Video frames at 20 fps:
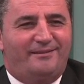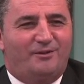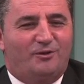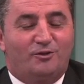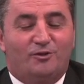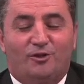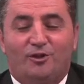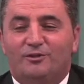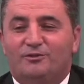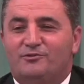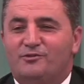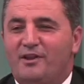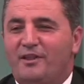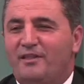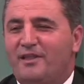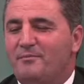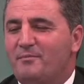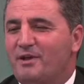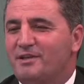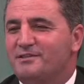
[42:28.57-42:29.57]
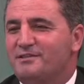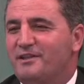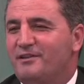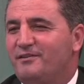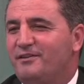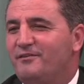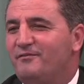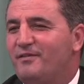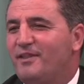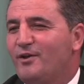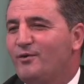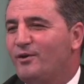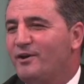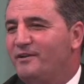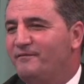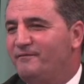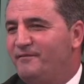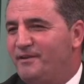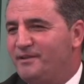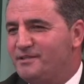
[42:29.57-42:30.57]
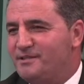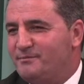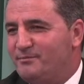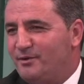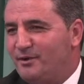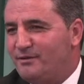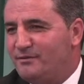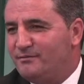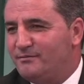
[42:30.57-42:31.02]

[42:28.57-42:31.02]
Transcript: Don't treat them as if they were invisible.